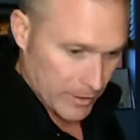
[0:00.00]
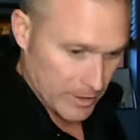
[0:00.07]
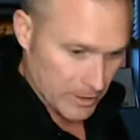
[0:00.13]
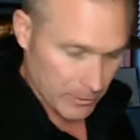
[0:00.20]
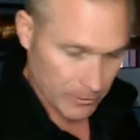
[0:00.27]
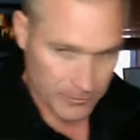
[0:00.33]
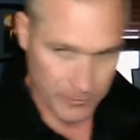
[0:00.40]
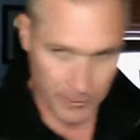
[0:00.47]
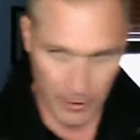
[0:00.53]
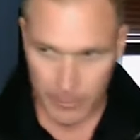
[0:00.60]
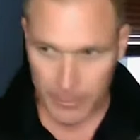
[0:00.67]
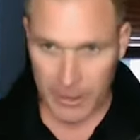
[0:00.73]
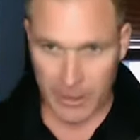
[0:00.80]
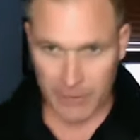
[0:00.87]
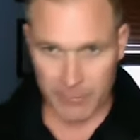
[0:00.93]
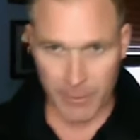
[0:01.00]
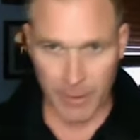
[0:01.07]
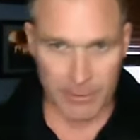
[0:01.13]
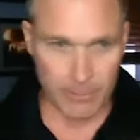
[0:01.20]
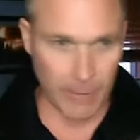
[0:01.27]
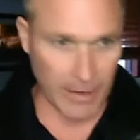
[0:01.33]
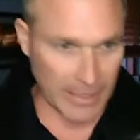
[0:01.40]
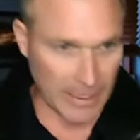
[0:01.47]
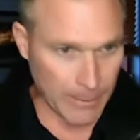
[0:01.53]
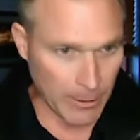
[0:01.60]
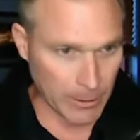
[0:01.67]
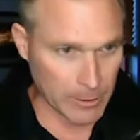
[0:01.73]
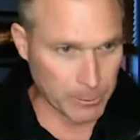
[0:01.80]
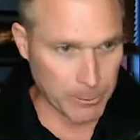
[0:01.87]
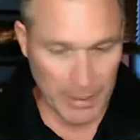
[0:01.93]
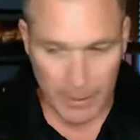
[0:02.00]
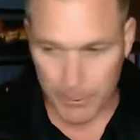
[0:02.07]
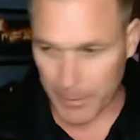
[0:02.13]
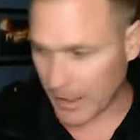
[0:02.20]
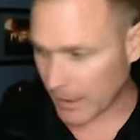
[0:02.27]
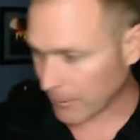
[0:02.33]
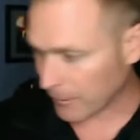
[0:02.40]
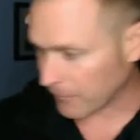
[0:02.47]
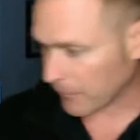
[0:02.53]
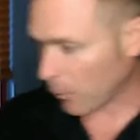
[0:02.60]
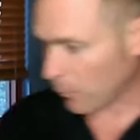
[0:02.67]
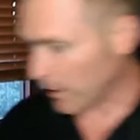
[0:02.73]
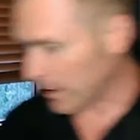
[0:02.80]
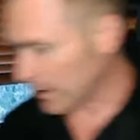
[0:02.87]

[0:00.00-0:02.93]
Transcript: if it's still in front of me, if my, my email's beeping, if the phone